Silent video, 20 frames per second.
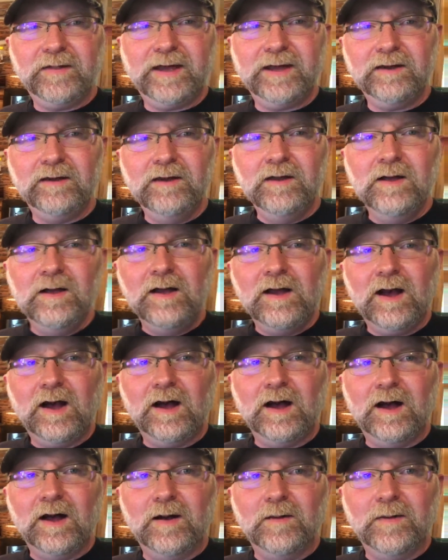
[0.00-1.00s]
that.
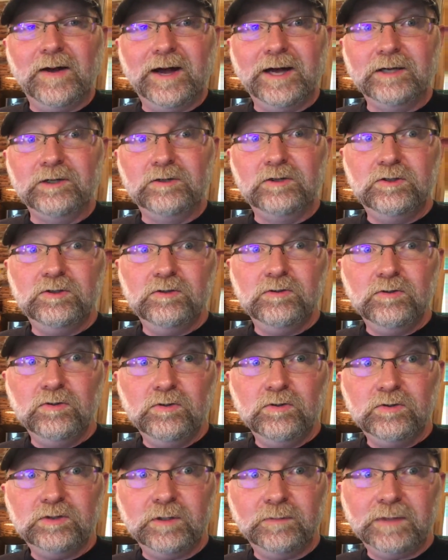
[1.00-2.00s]
I
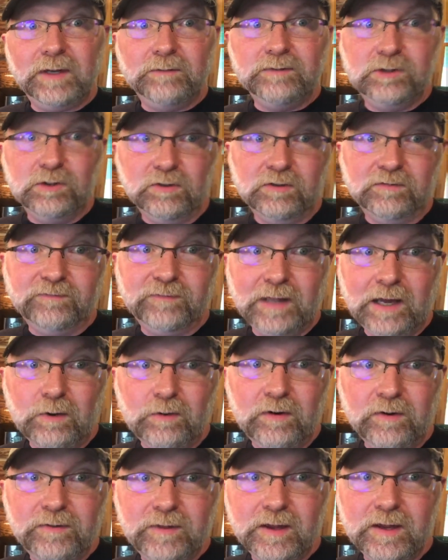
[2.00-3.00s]
do sometimes do the flour
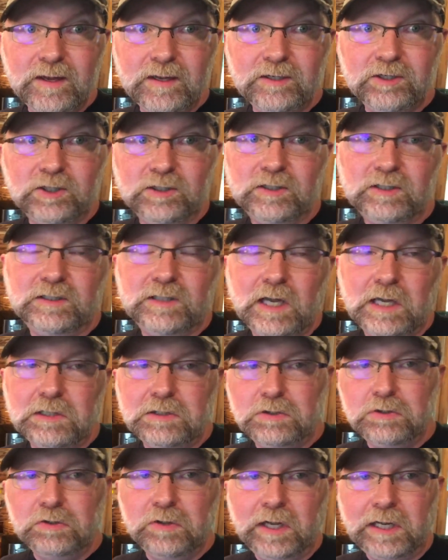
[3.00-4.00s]
thing just because
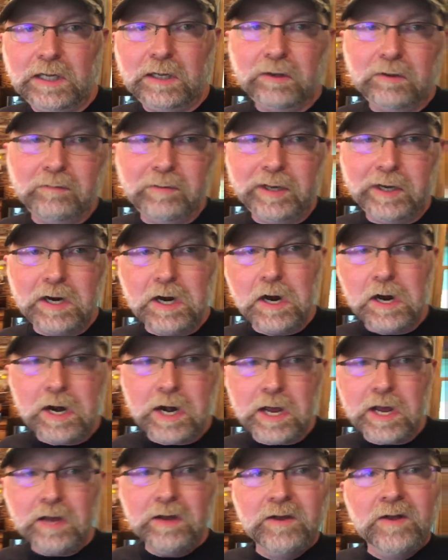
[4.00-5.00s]
I do like a little bit hearty.